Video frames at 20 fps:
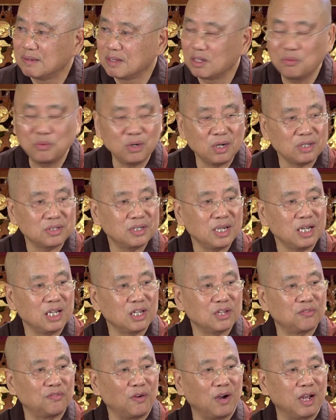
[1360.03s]
They were not
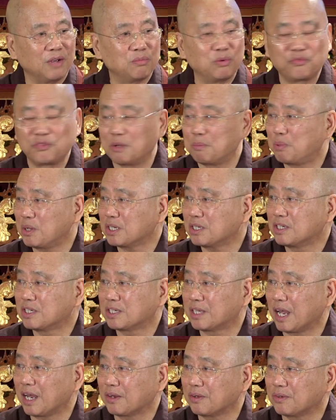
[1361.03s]
satisfied with their present
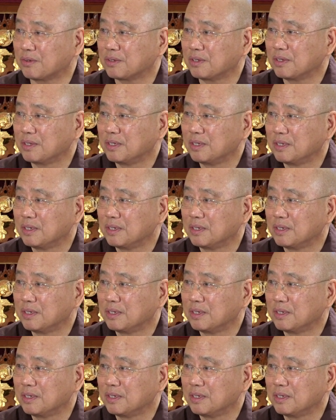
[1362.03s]
status.